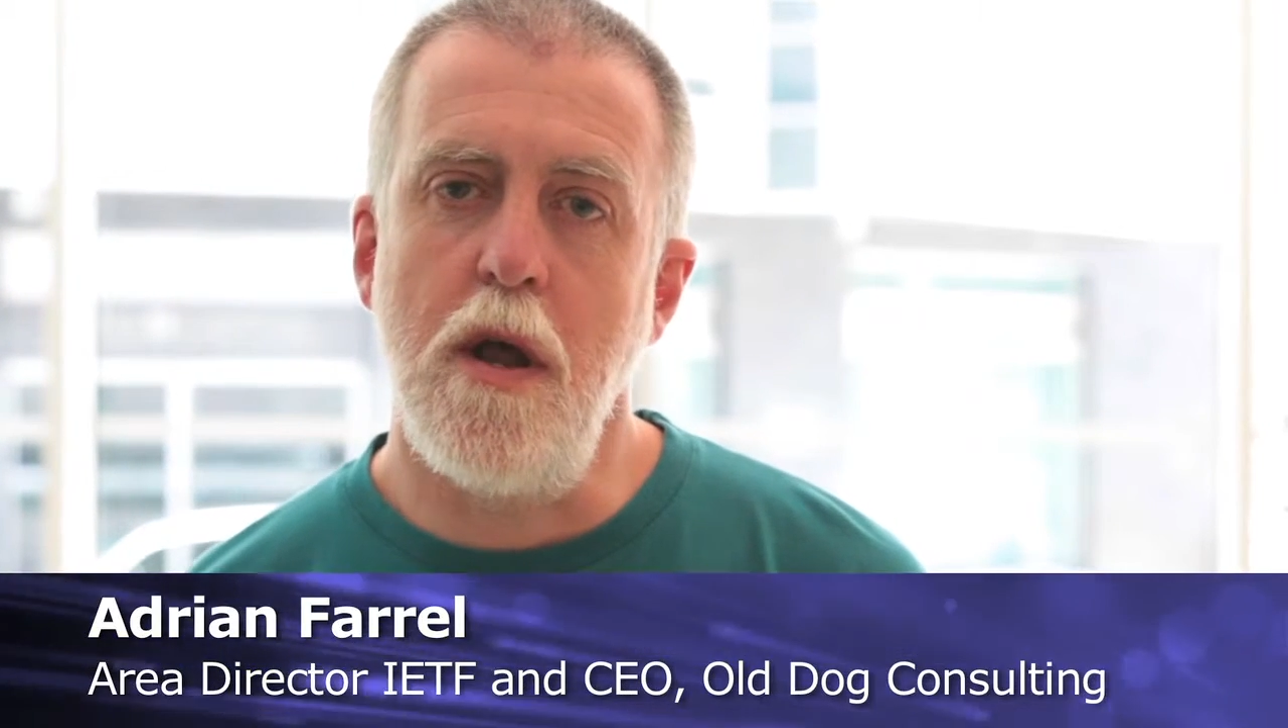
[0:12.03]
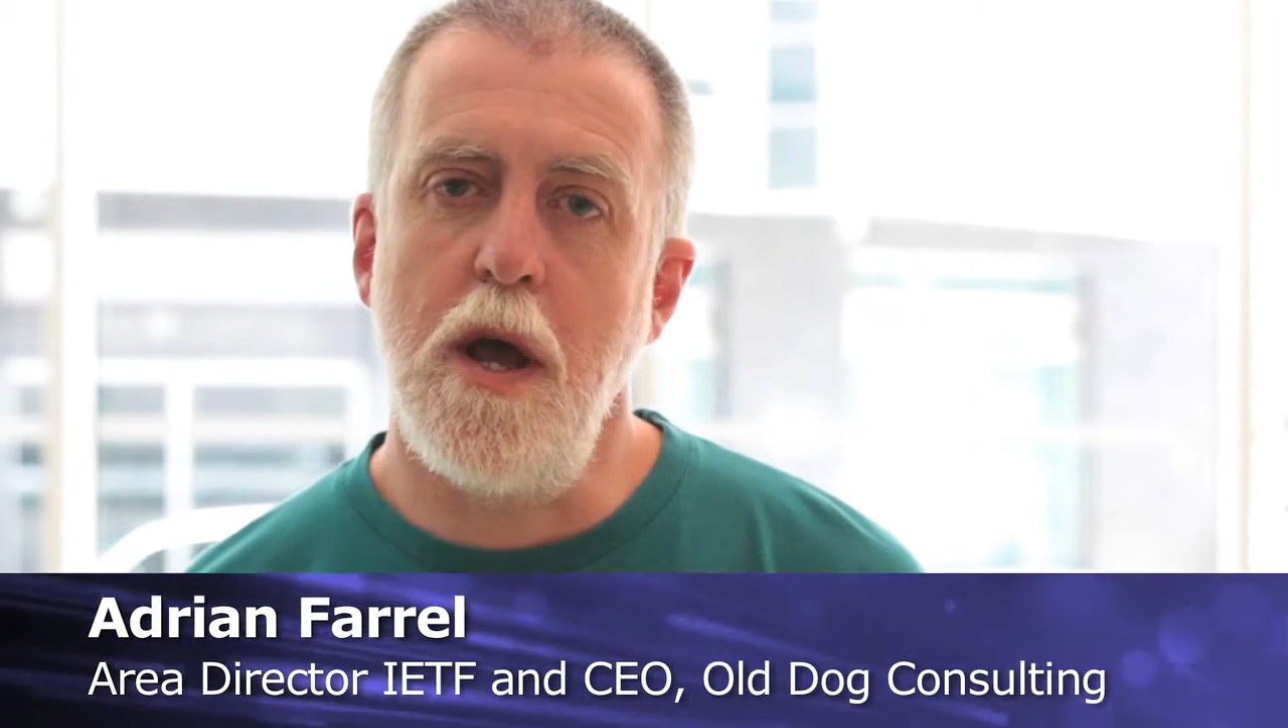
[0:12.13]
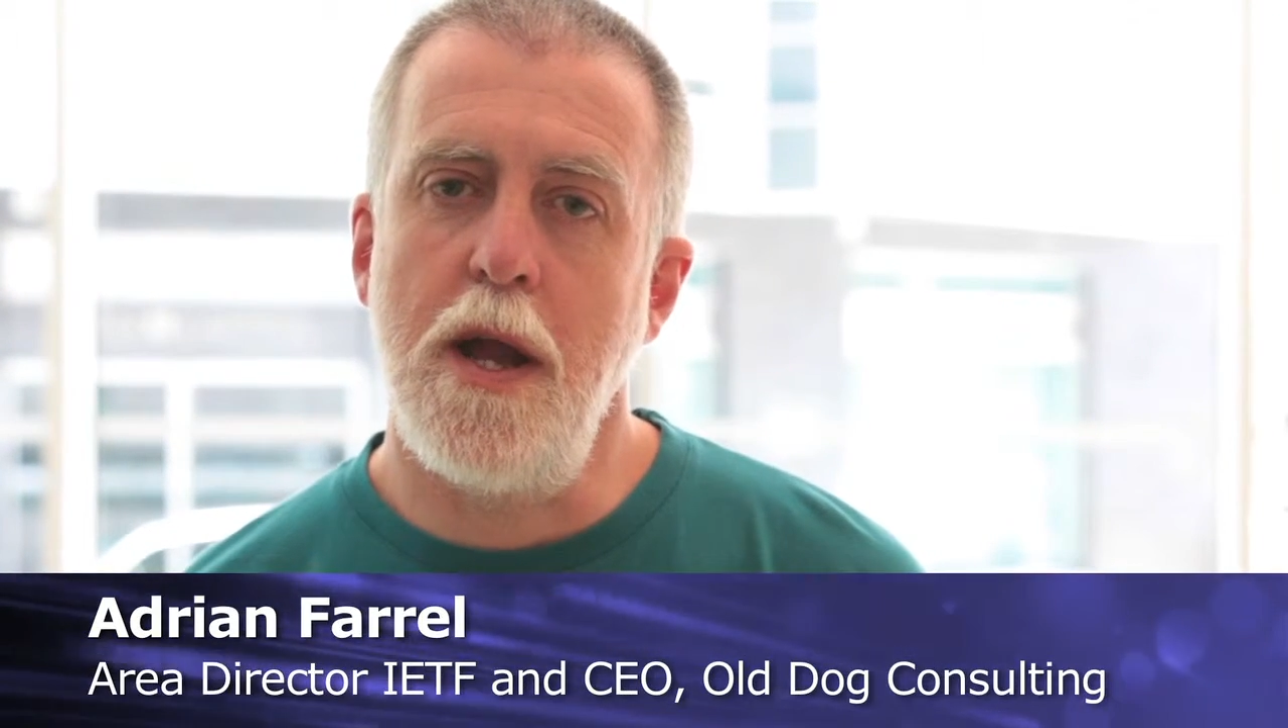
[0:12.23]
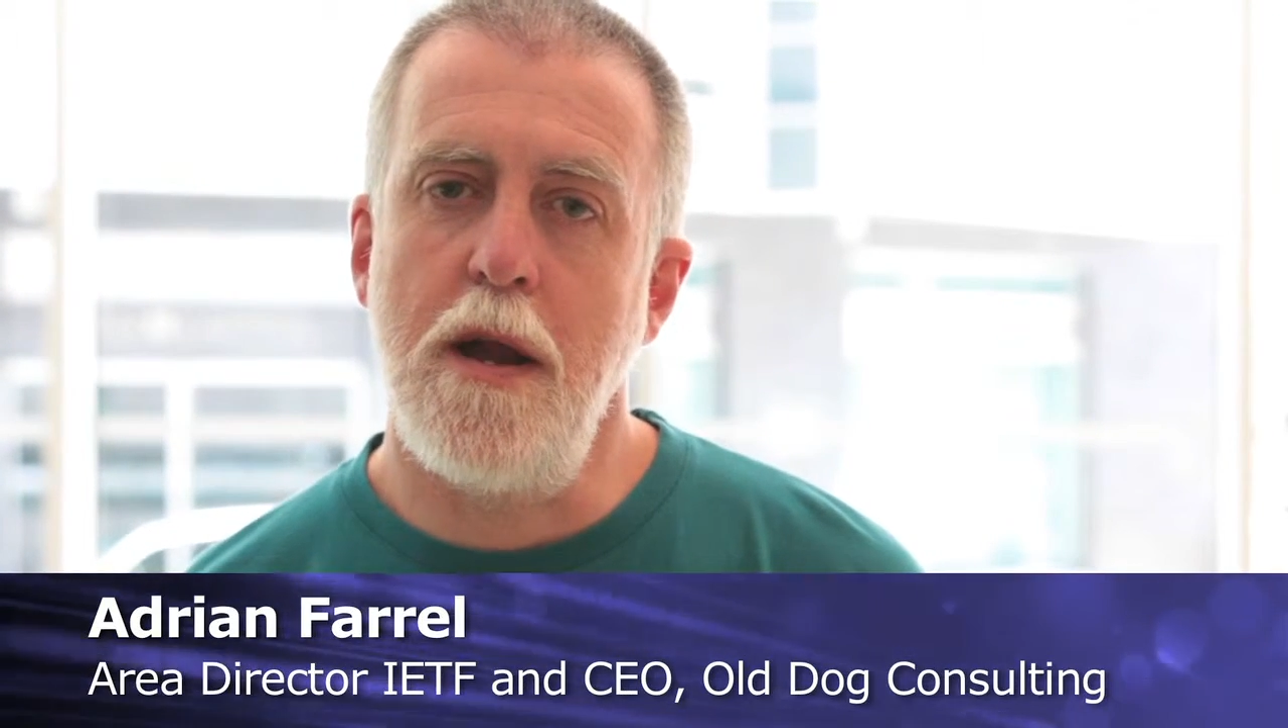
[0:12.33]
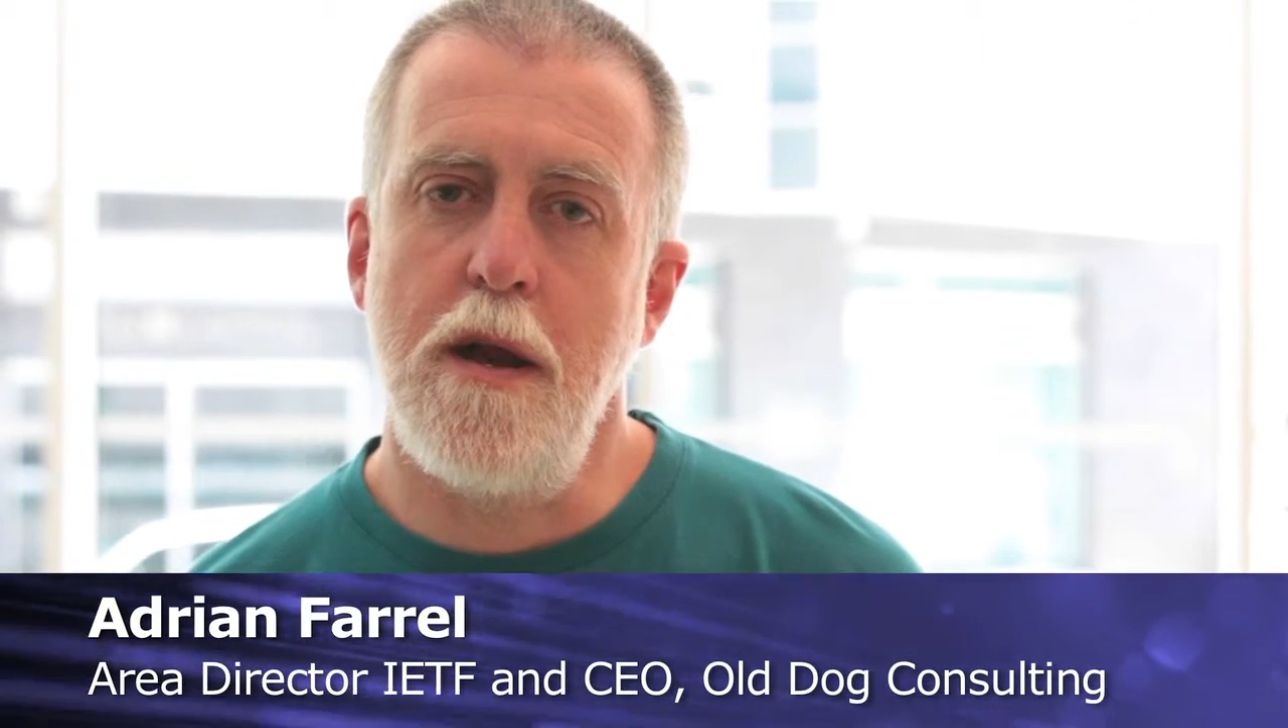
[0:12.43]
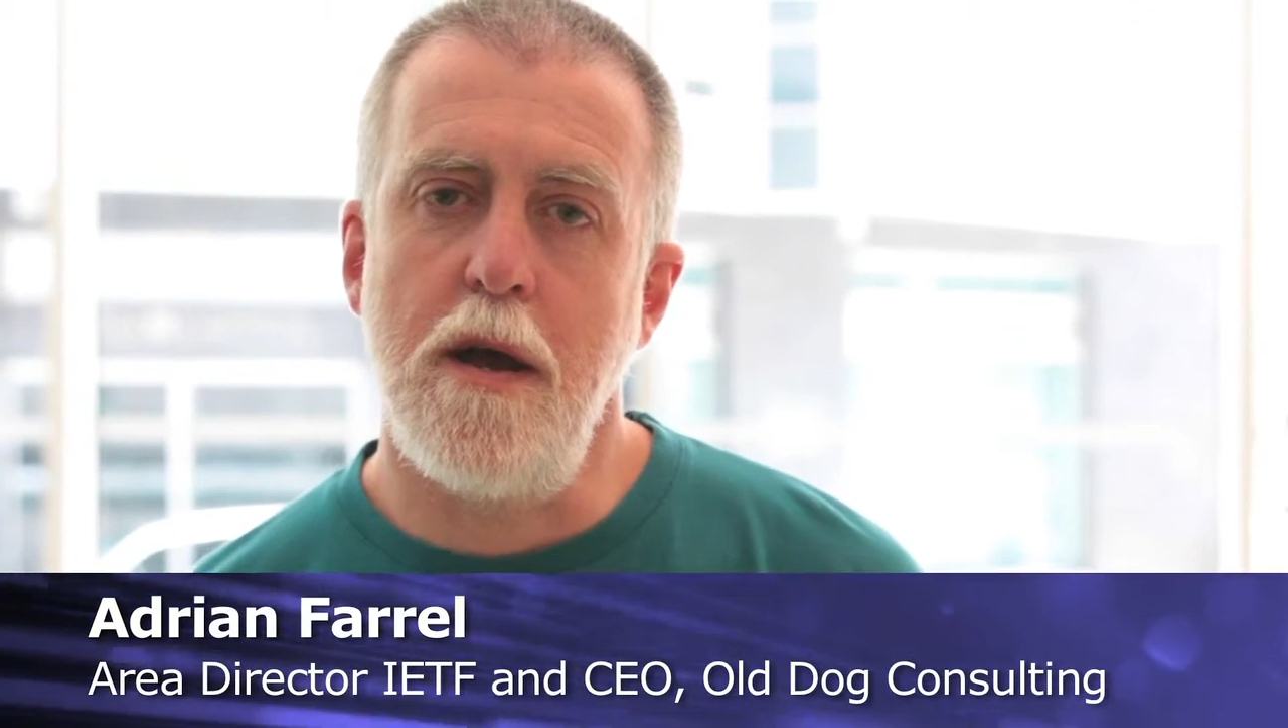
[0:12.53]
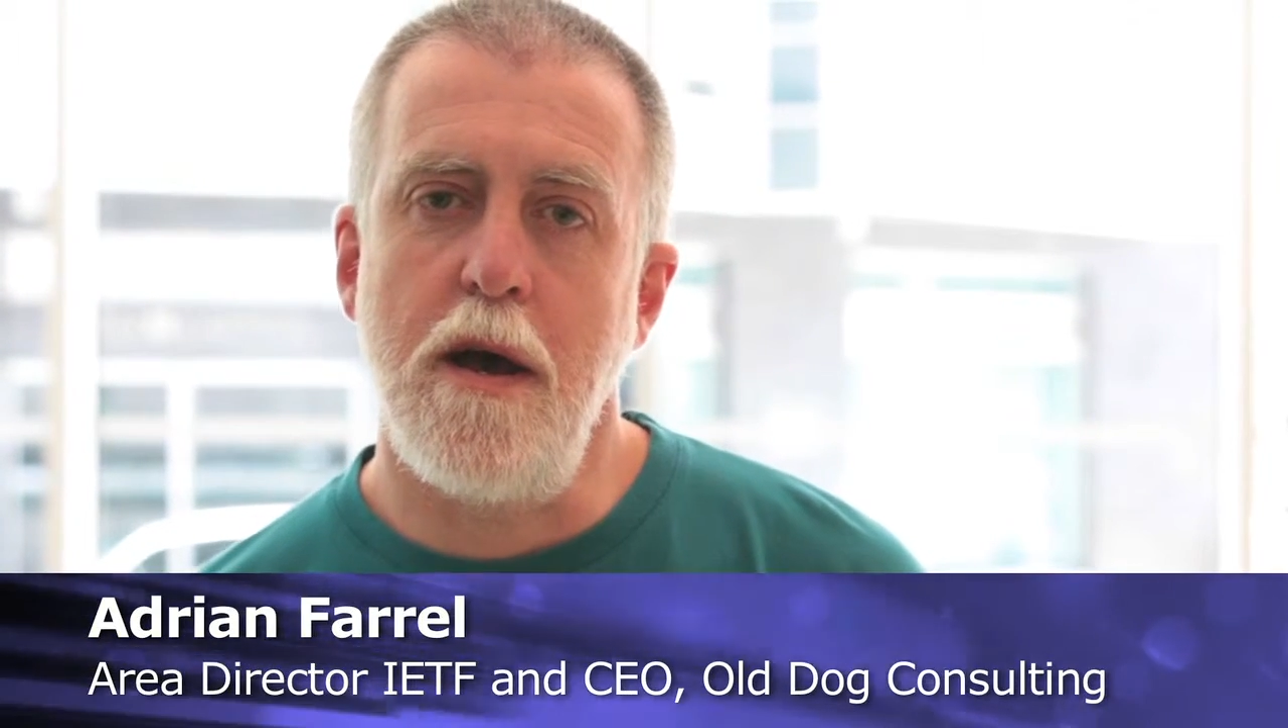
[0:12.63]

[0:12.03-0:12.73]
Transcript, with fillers: and